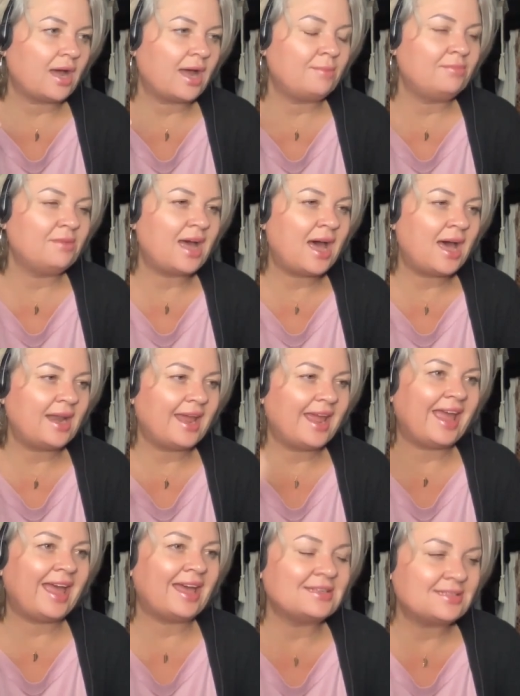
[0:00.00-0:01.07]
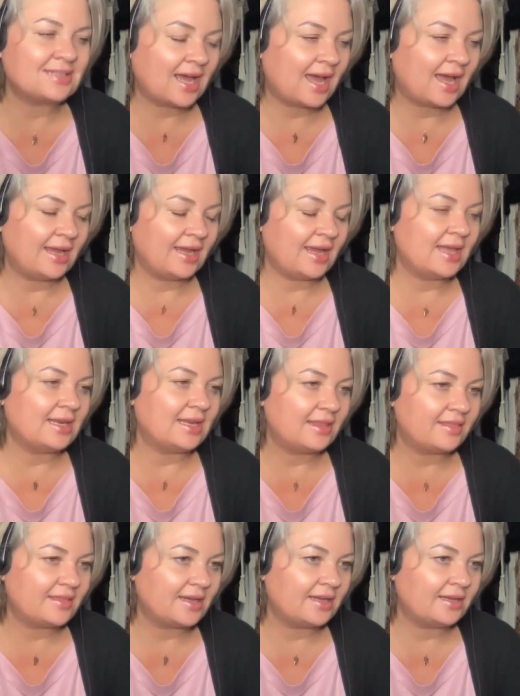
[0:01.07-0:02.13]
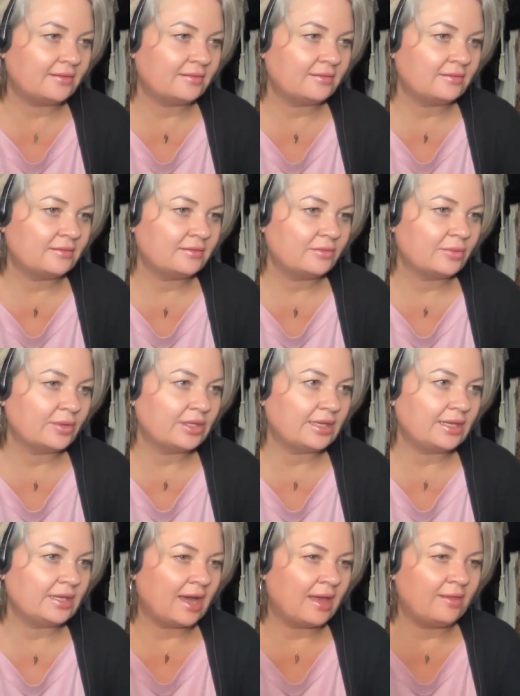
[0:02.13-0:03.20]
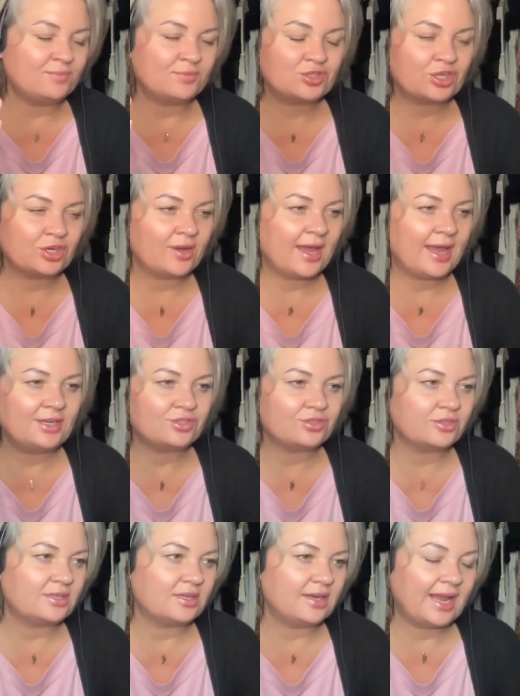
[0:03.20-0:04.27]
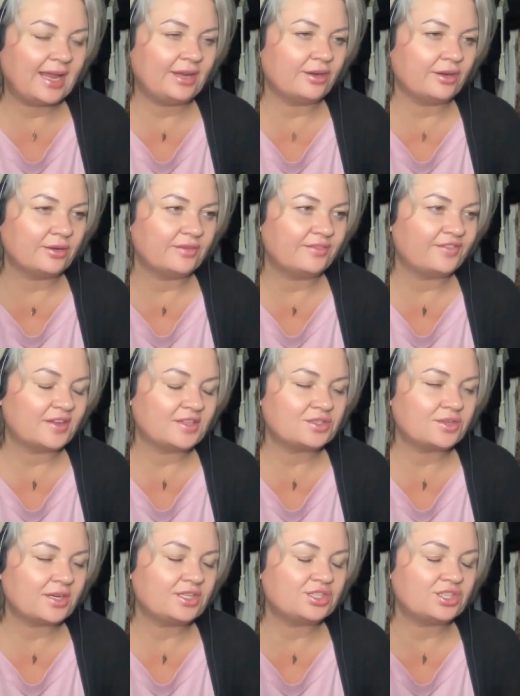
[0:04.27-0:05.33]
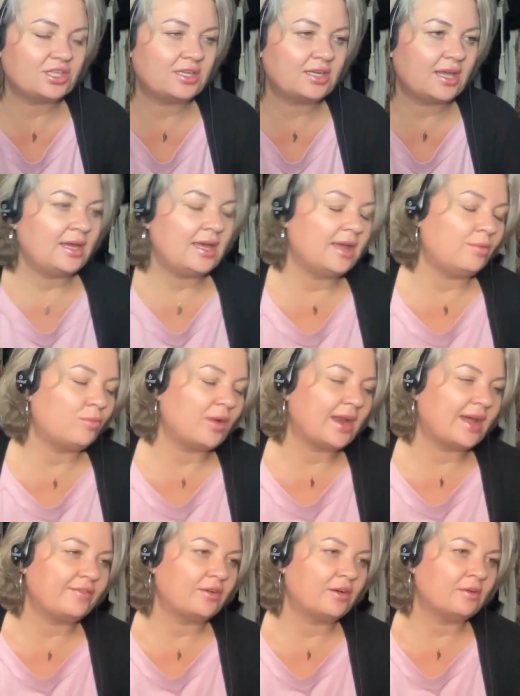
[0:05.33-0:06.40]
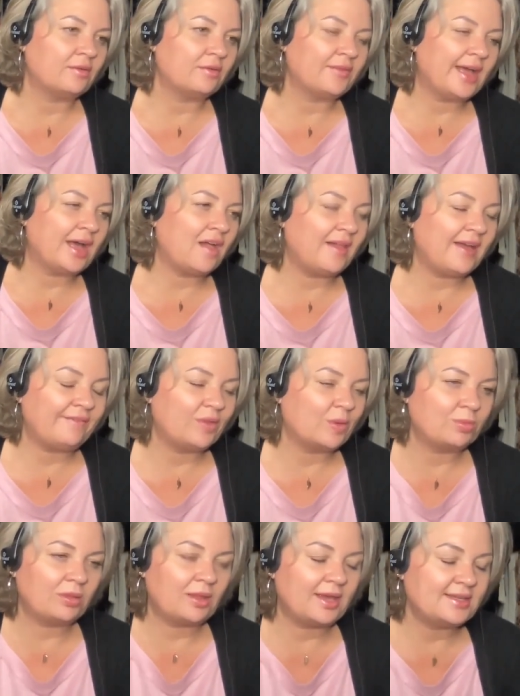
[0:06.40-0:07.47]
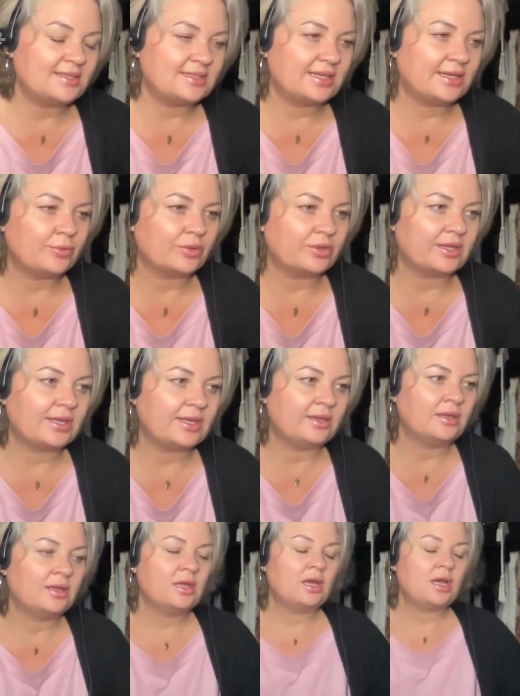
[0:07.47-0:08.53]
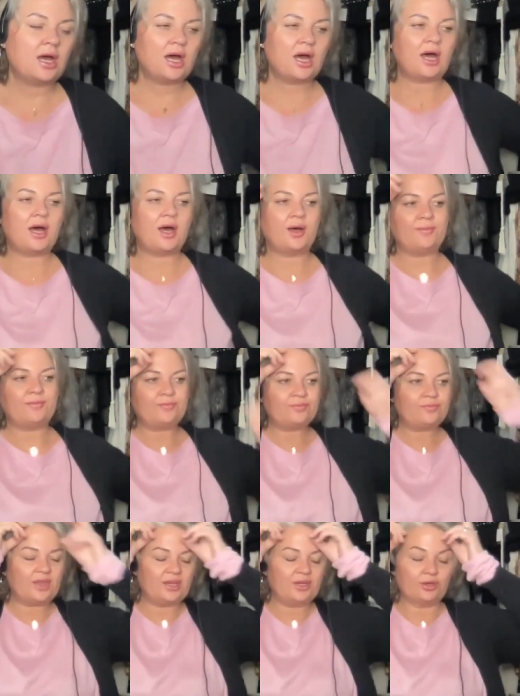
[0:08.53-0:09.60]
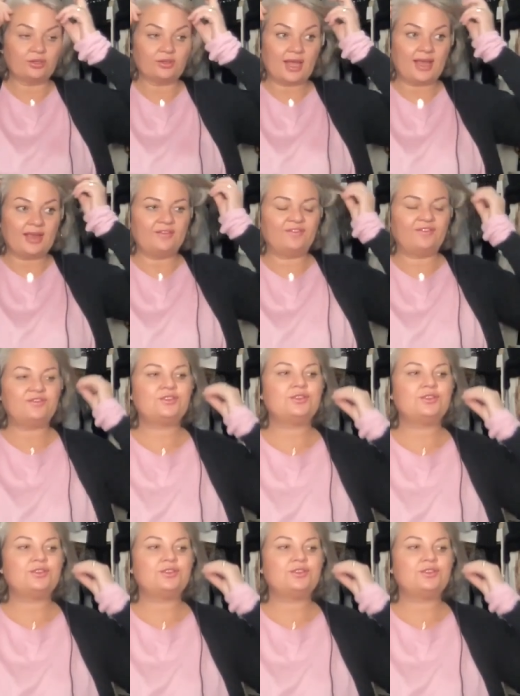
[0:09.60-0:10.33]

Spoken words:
I'm not anti anything. Really, I'm sure hatred and anger and frustration and whatever, they all have their place equally um, in your life